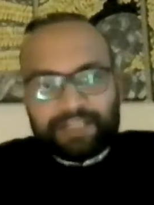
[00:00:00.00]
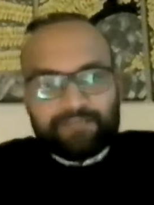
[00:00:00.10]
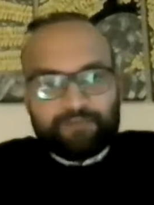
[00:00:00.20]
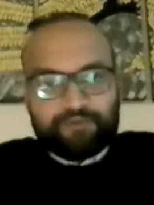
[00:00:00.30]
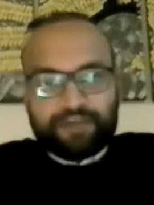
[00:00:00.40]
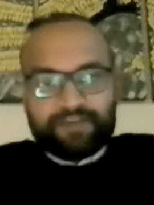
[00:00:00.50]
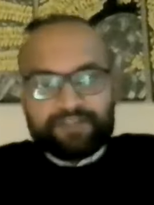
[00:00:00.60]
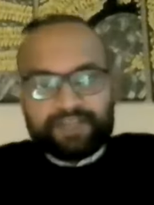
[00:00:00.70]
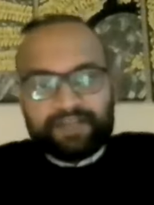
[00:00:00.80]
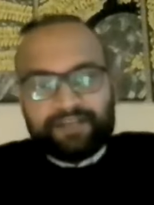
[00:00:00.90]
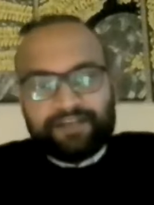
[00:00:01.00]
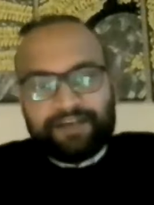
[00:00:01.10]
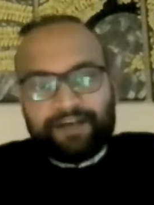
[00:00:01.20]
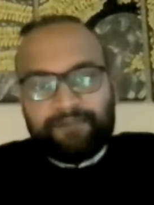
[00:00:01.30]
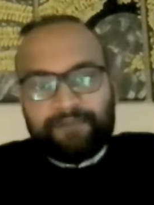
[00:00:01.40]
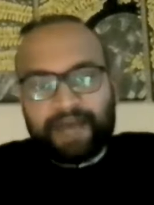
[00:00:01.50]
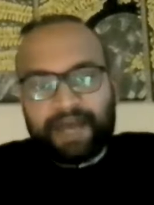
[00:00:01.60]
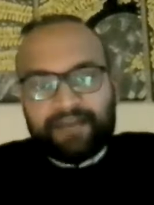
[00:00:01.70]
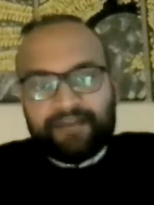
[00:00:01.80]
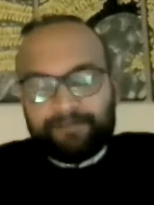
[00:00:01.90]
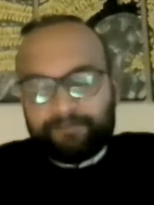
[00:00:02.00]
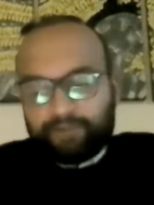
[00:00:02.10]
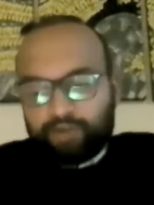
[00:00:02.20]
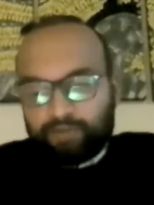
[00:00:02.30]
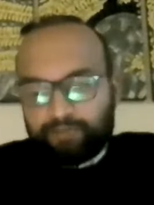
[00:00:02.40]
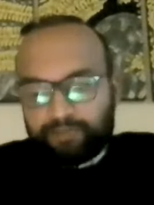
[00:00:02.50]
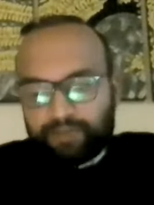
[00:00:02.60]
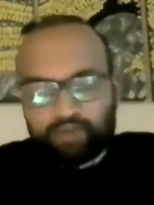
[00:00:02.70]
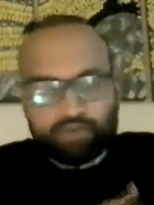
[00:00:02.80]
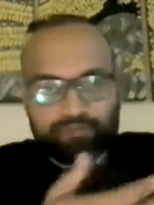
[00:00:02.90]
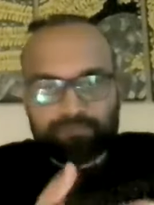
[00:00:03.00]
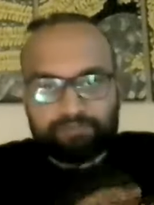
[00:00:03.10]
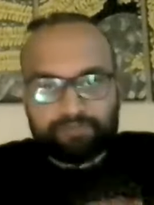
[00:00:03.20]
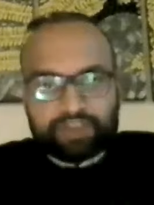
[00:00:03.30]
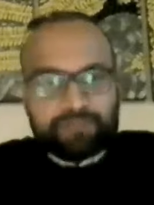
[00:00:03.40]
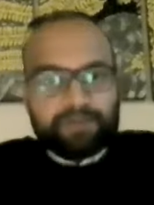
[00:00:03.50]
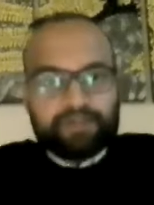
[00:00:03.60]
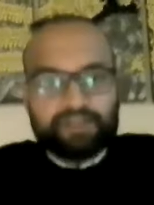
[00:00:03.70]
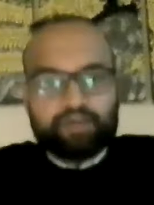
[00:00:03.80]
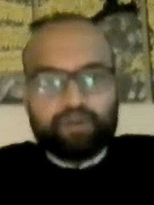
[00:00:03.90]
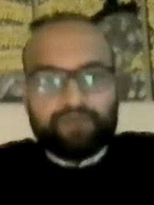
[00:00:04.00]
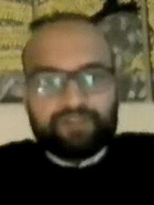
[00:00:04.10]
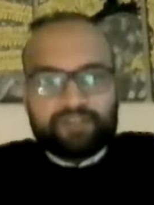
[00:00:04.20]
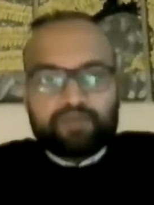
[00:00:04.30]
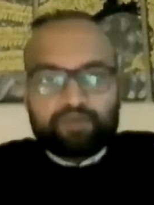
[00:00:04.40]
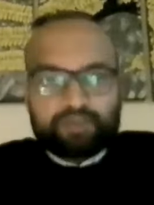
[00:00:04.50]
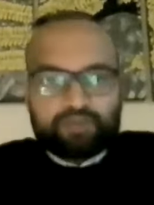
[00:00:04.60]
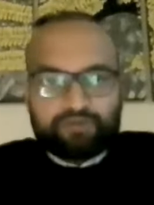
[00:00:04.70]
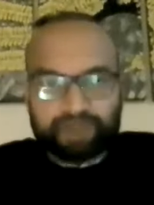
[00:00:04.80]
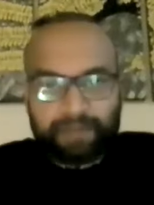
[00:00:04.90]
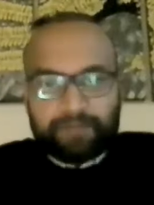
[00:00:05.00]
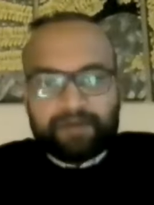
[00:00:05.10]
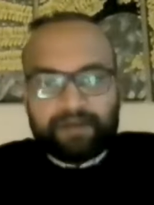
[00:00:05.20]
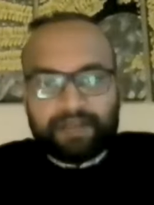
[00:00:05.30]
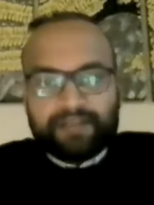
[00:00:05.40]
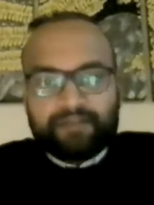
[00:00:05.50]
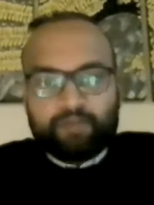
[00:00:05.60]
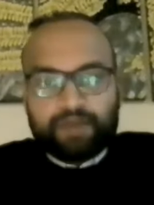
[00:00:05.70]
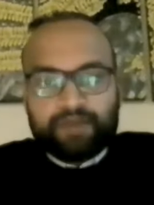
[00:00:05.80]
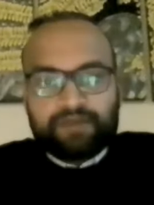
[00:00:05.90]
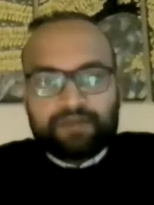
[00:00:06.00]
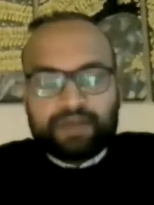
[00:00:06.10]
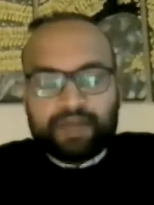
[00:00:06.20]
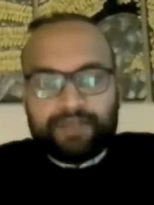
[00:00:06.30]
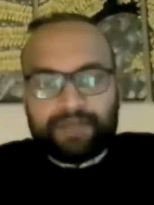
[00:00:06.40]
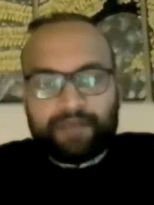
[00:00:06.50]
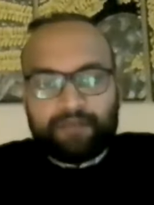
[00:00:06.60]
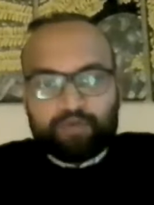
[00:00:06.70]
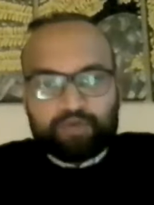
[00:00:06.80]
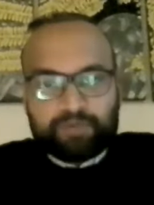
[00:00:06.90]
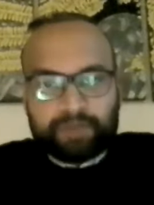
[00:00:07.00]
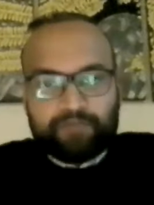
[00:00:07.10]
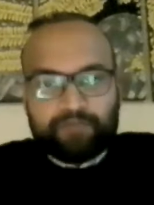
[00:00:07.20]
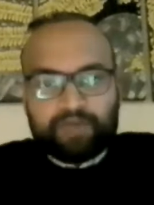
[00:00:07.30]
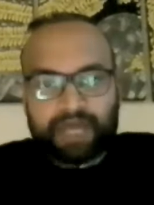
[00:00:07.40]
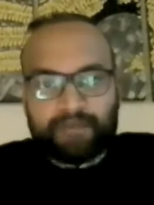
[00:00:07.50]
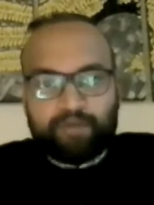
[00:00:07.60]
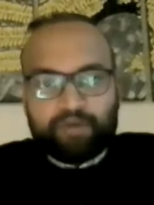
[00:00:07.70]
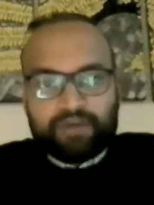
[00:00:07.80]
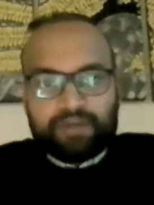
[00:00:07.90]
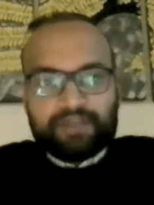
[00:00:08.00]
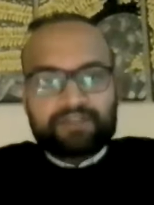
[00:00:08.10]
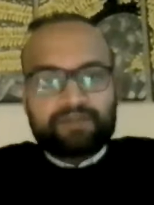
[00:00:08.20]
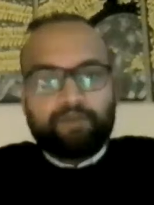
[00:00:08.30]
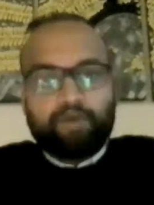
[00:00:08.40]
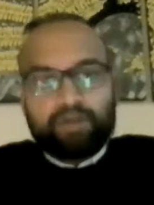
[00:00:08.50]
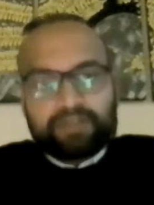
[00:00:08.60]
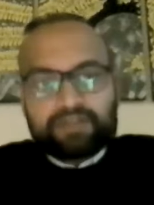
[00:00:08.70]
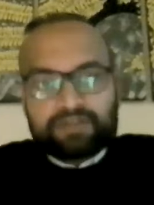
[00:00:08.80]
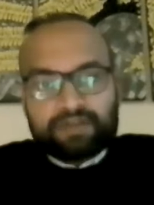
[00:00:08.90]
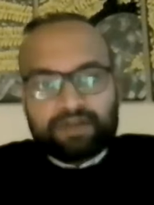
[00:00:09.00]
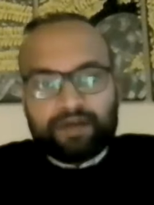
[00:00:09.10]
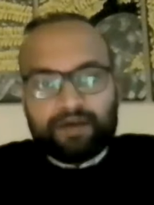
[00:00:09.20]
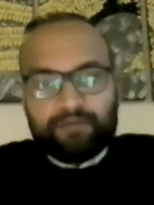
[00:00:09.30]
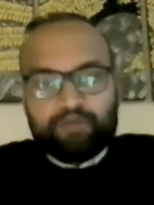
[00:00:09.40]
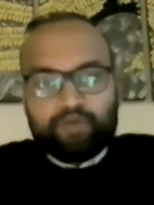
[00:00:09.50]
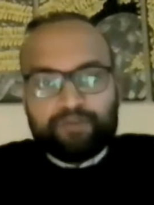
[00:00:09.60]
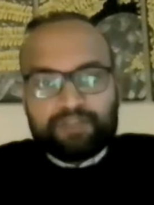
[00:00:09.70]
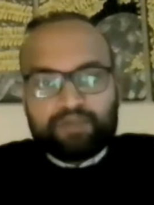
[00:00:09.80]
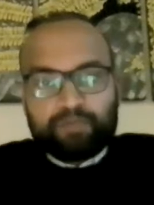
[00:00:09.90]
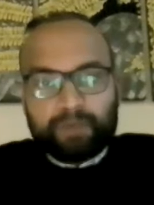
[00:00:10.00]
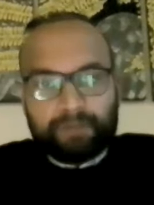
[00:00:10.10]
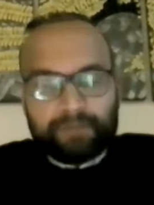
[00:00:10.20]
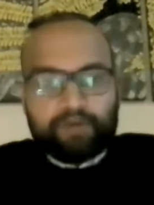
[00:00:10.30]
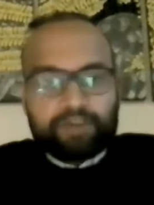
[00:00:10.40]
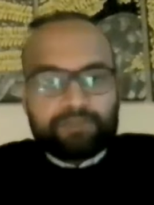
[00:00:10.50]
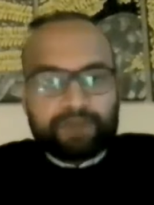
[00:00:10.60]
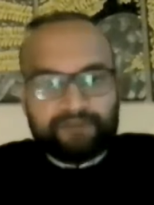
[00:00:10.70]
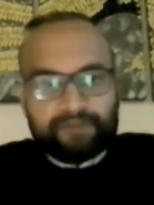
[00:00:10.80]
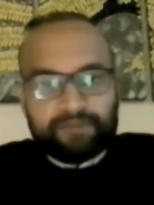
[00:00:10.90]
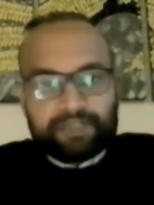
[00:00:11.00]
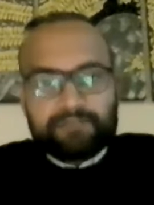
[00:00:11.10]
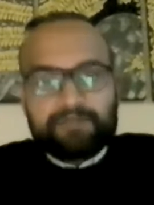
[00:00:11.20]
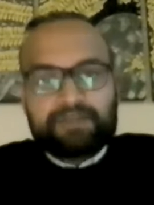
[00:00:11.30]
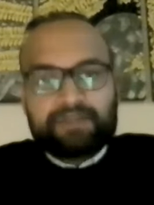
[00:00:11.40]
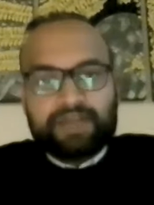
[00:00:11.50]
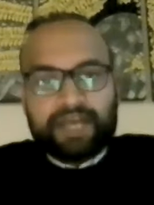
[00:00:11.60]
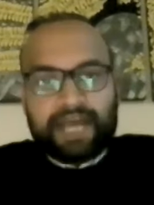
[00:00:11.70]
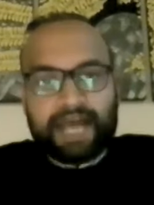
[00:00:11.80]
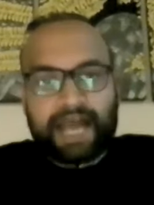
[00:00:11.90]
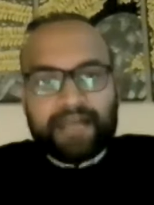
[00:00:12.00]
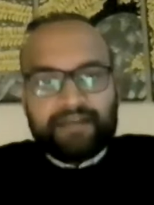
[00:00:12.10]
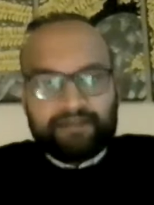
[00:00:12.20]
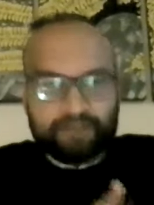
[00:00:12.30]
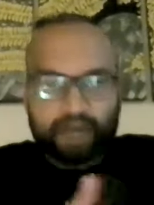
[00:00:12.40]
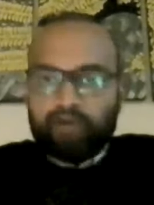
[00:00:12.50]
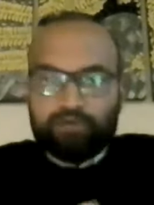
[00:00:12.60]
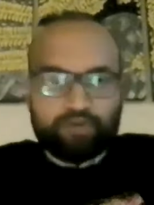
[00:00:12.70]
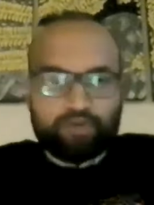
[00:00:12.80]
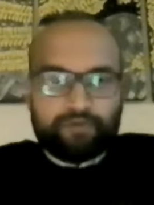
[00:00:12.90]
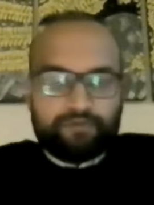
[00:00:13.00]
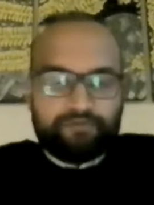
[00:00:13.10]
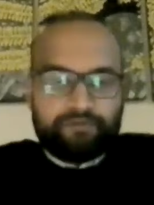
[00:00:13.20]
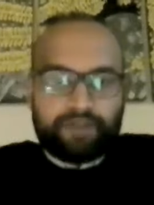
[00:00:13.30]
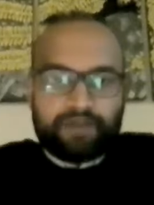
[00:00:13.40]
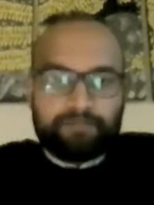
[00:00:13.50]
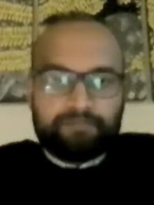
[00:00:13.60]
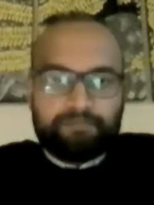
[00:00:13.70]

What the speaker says: let's move to the other side. And you just mentioned that you have 6 sources of capital. I think the one that I want to spend more time on is the bonds. You obviously do public bonds, private placements, and now we've done a